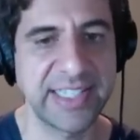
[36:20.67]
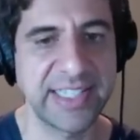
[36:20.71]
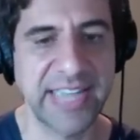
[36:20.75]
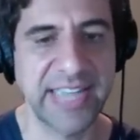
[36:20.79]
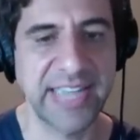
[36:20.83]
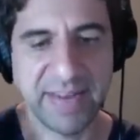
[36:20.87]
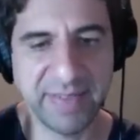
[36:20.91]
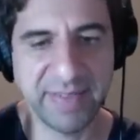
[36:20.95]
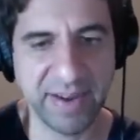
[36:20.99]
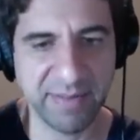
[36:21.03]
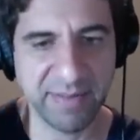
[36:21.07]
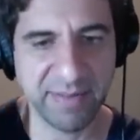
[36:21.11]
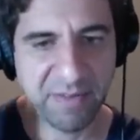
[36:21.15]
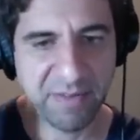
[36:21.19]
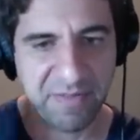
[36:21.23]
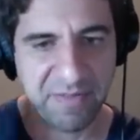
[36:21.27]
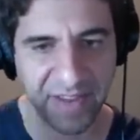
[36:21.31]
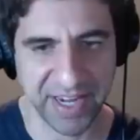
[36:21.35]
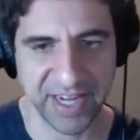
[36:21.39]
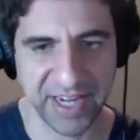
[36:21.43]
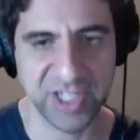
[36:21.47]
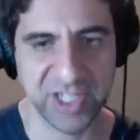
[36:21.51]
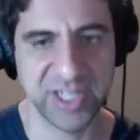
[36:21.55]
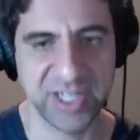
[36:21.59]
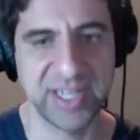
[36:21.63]
Dave never
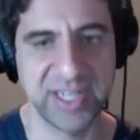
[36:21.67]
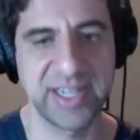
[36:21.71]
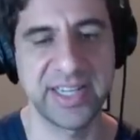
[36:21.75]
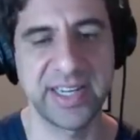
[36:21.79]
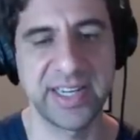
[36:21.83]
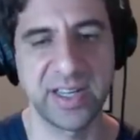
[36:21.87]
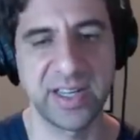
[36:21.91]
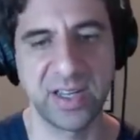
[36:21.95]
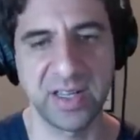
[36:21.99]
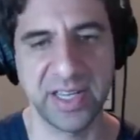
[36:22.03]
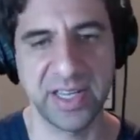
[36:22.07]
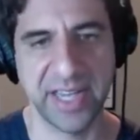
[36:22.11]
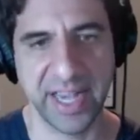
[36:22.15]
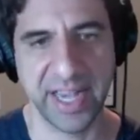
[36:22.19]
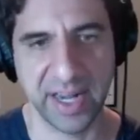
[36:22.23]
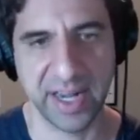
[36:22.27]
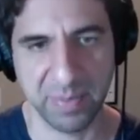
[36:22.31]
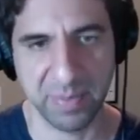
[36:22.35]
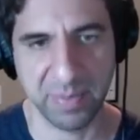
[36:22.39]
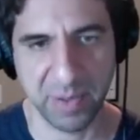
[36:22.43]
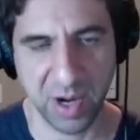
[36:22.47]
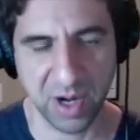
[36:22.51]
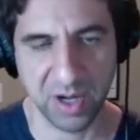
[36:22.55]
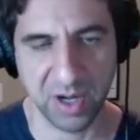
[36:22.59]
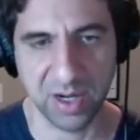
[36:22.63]
finished until he had a
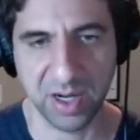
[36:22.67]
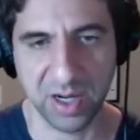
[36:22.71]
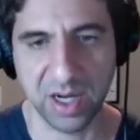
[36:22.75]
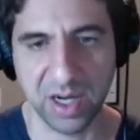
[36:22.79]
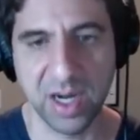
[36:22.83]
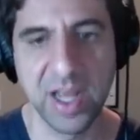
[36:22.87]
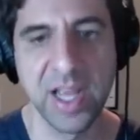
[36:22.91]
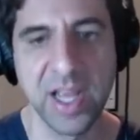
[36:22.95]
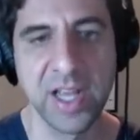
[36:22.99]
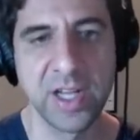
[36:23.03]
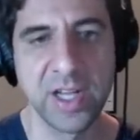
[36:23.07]
partner.